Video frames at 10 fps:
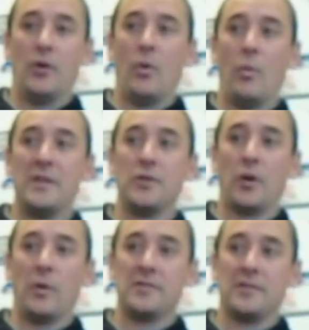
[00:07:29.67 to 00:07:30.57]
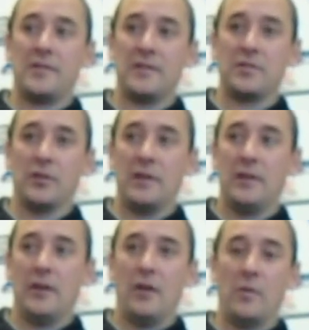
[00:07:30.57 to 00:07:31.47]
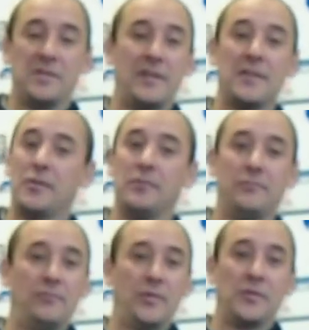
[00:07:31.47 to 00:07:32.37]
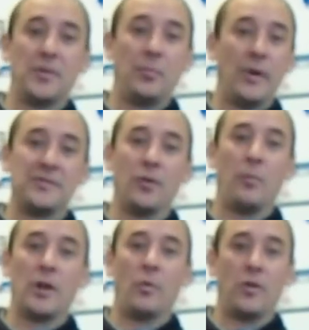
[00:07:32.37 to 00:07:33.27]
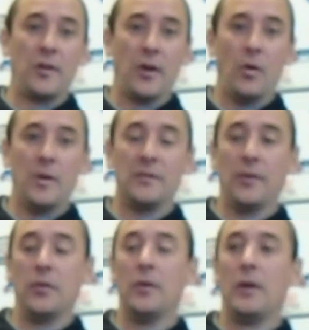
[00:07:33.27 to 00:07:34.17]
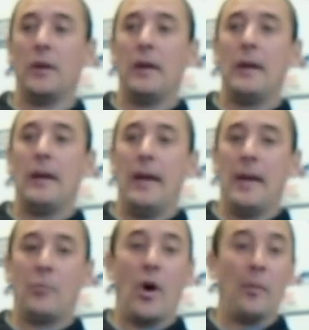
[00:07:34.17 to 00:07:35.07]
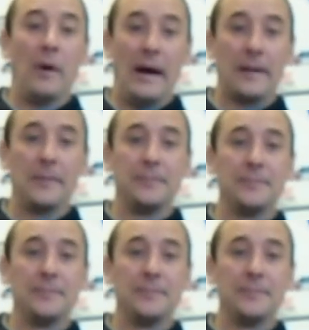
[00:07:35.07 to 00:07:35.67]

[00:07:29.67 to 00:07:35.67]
What we took was essentially a desert, someplace nobody wanted to go into, and brought it back.